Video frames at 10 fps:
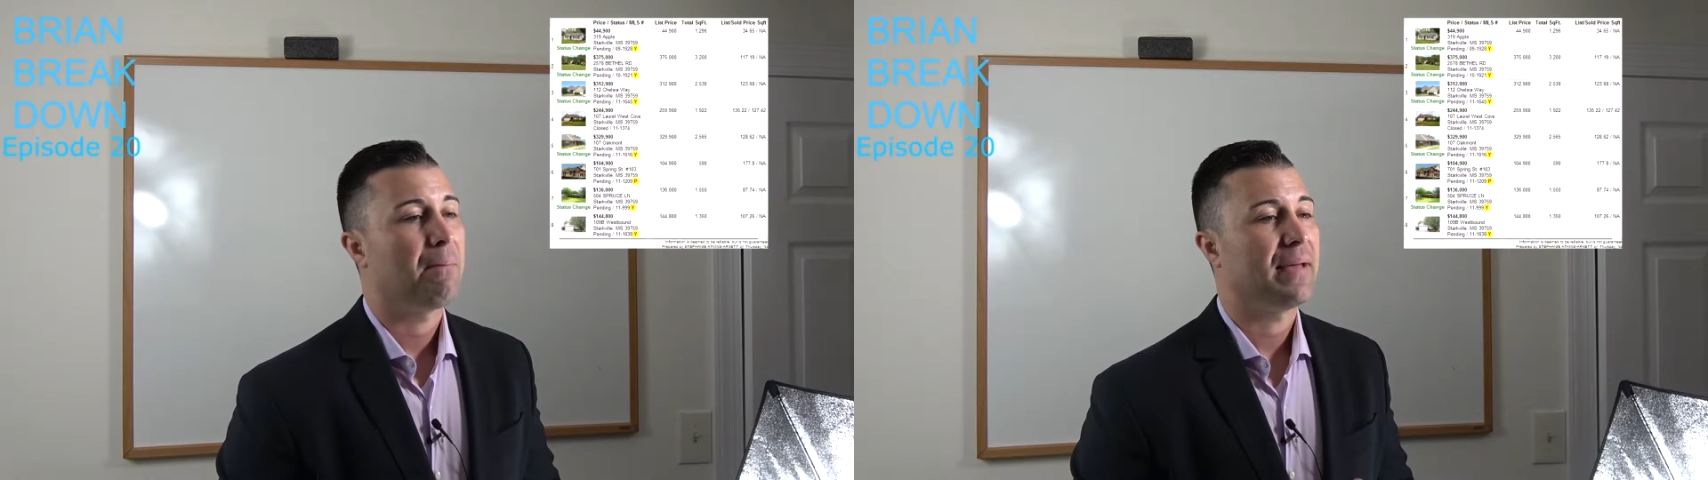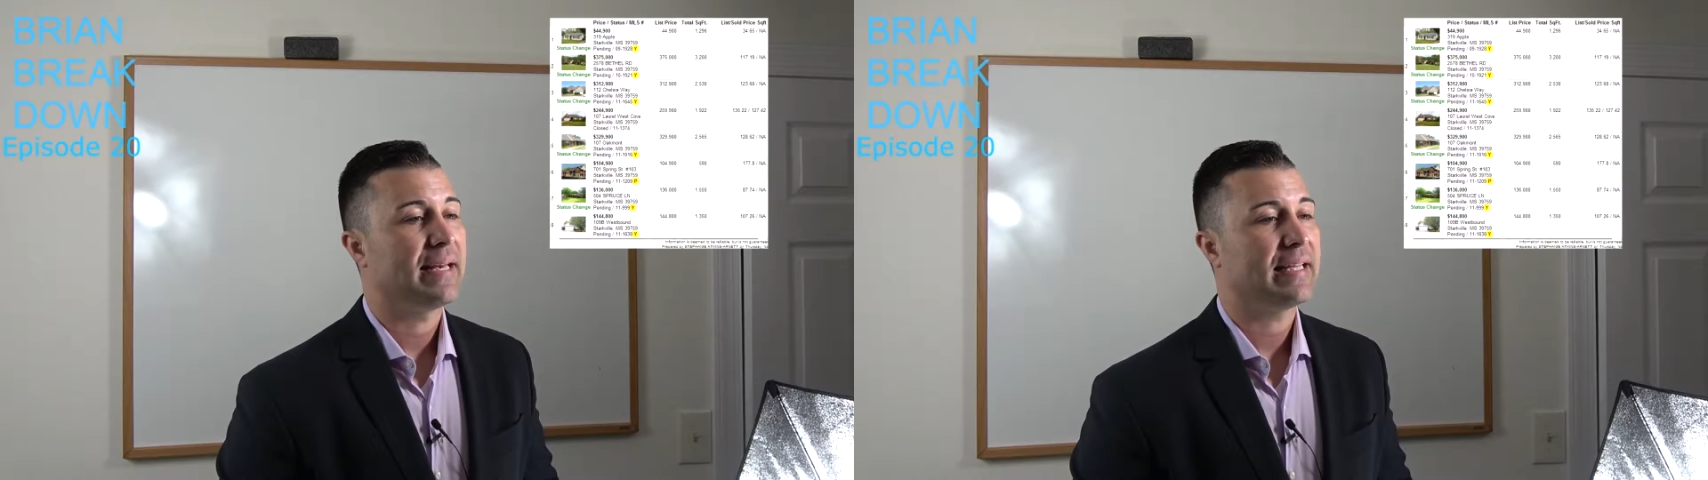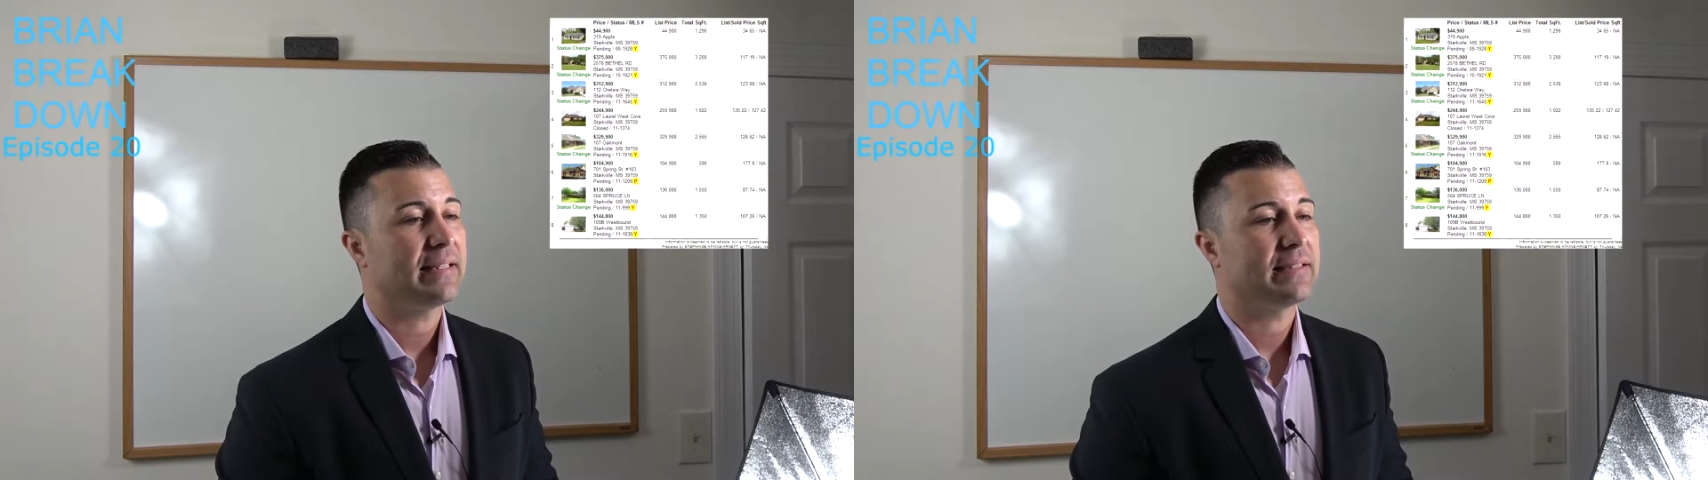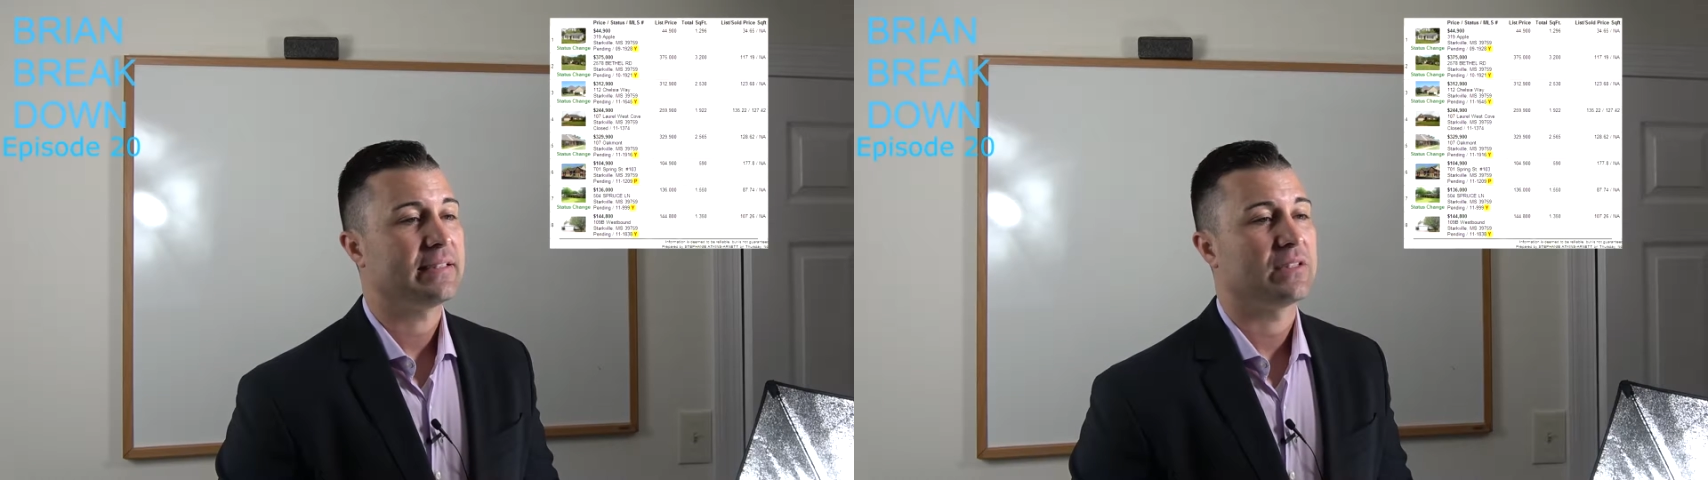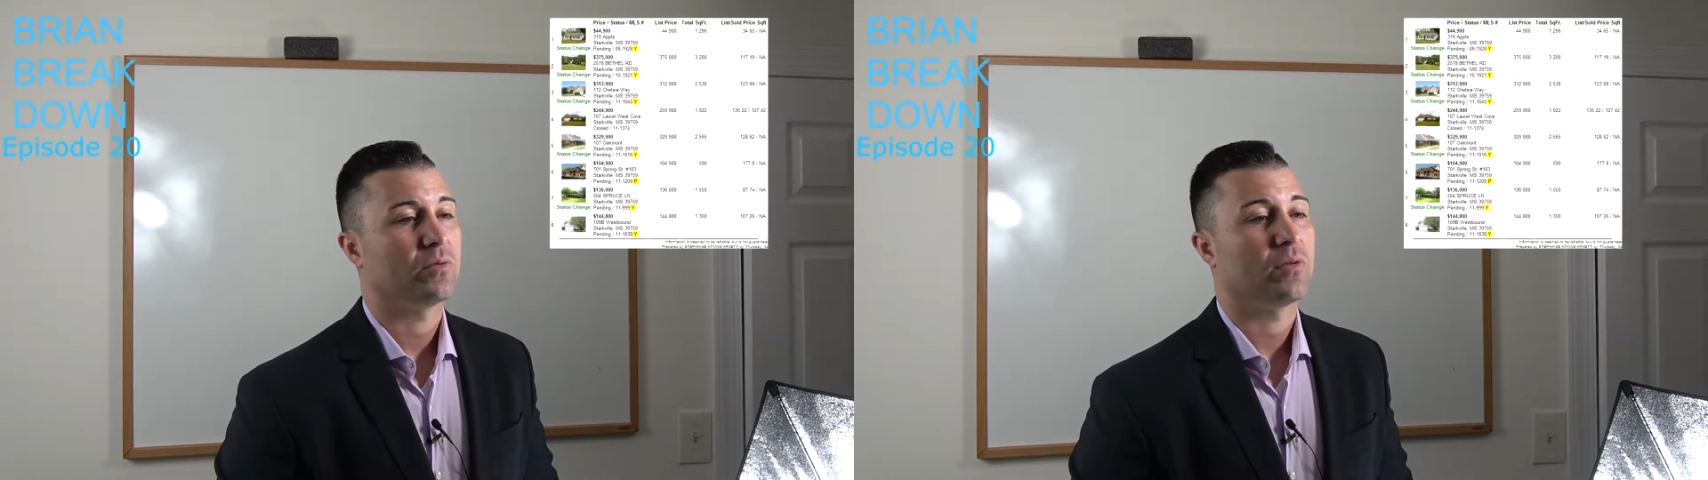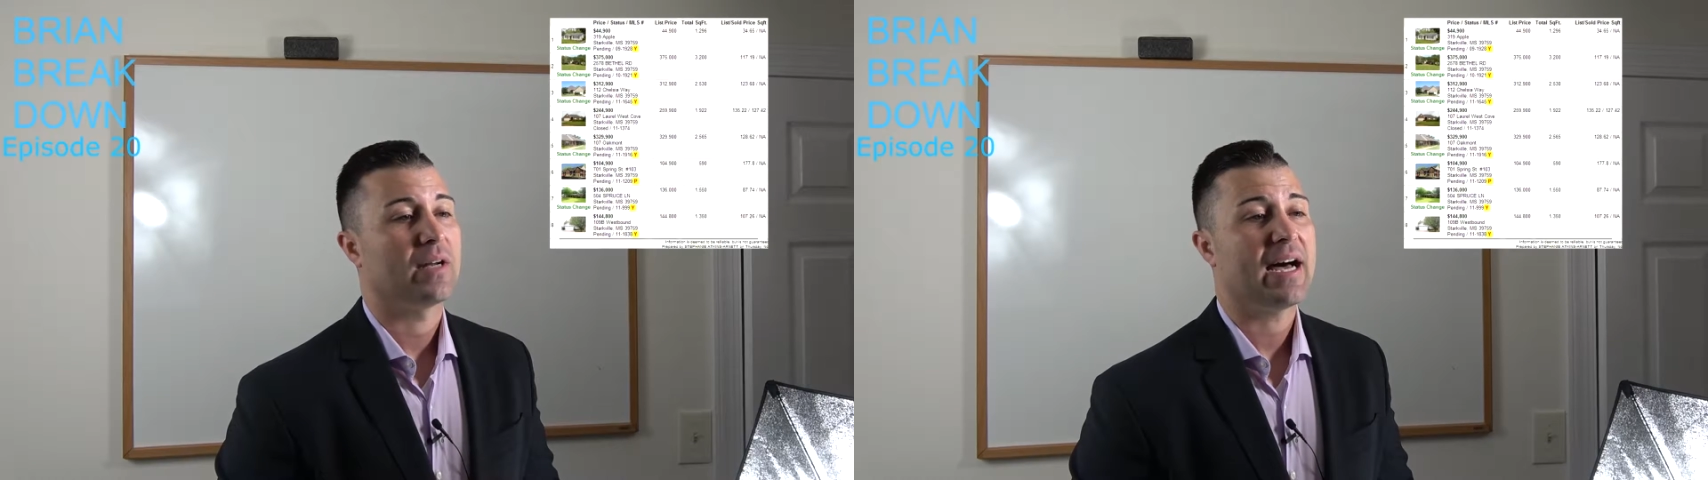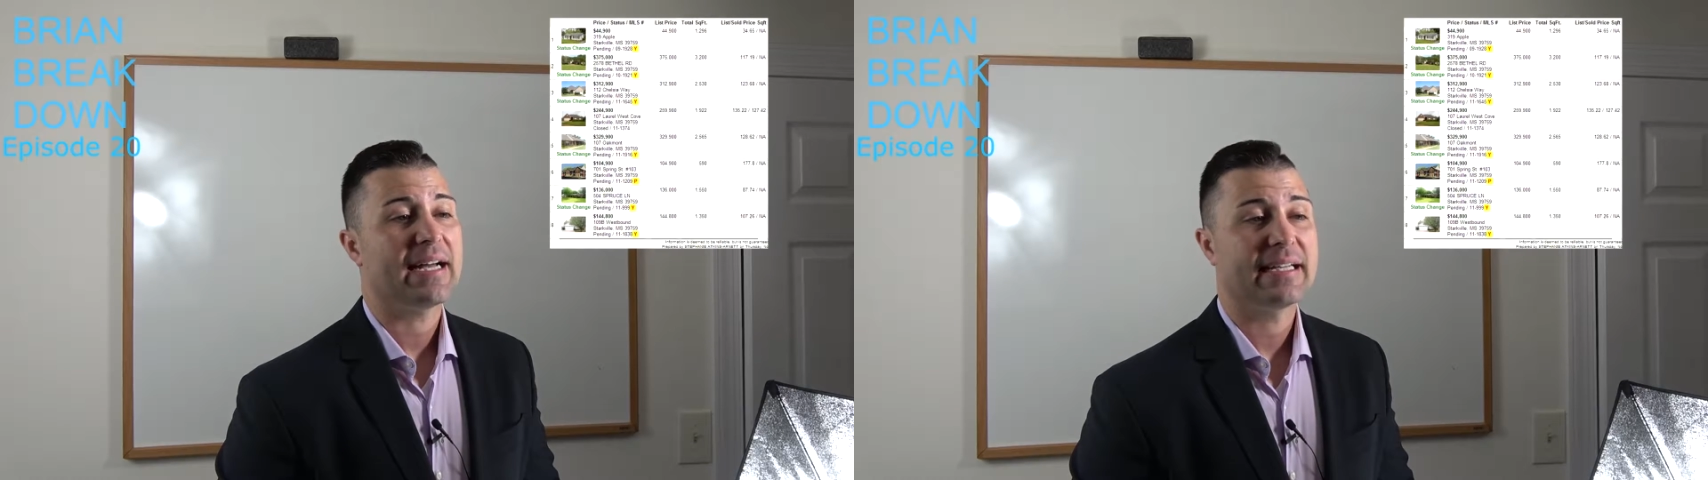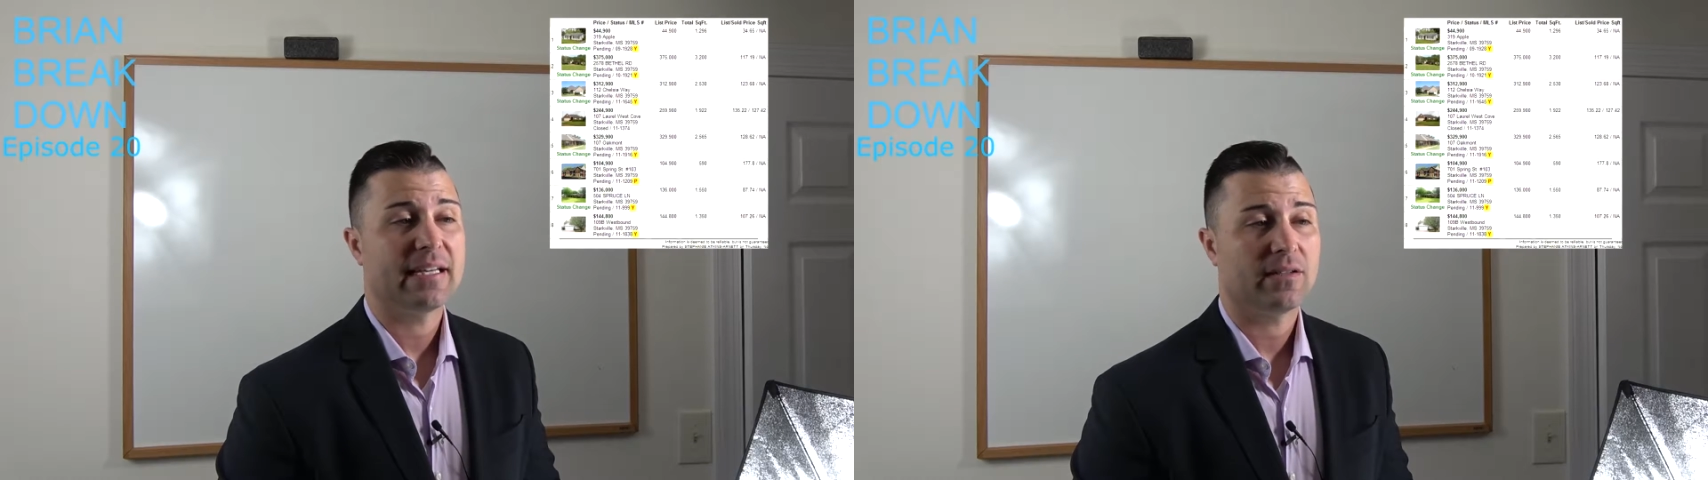Pending listings will
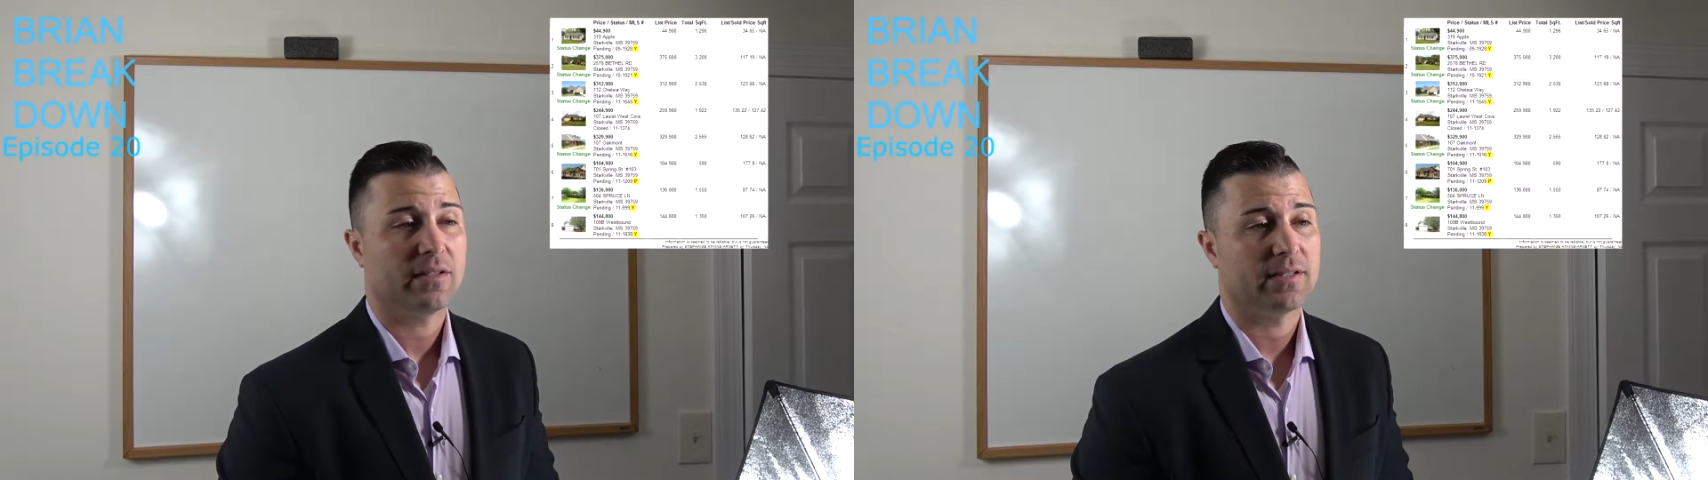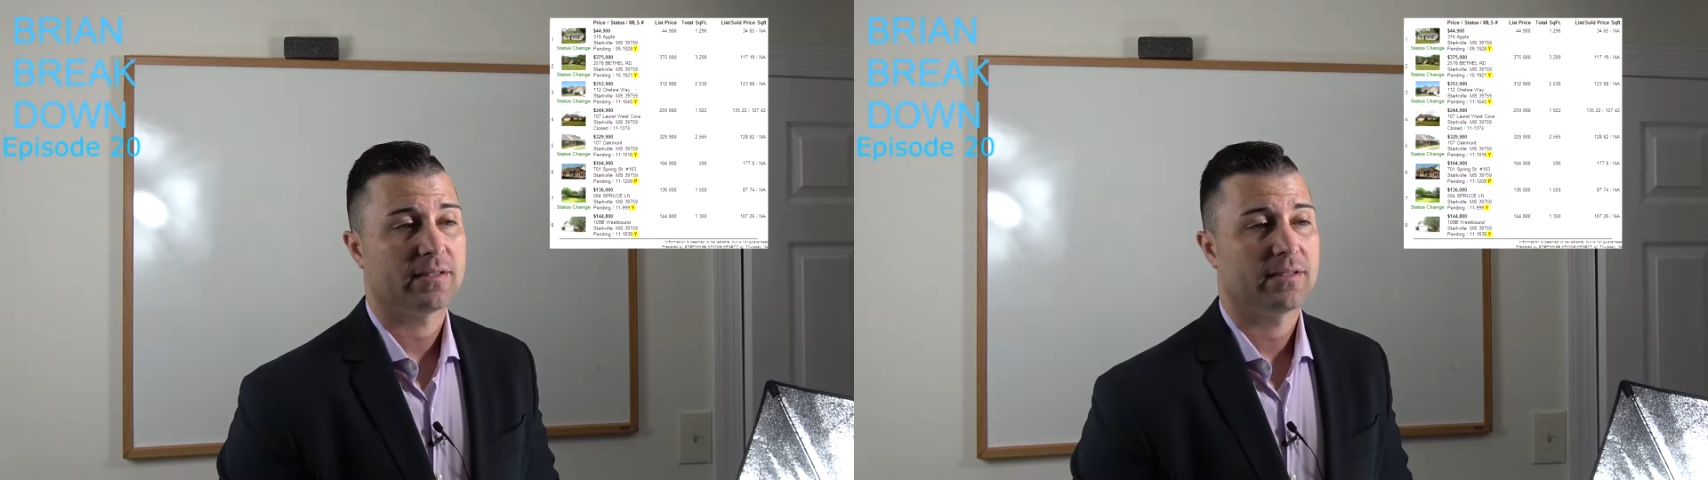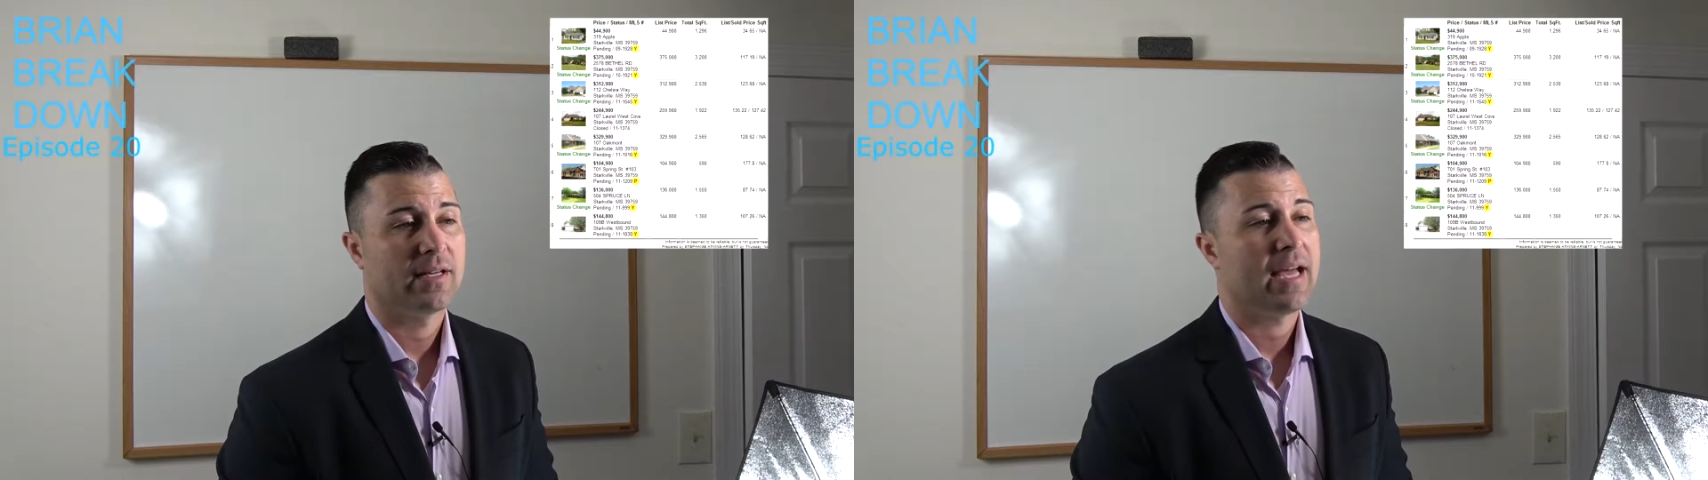not tell us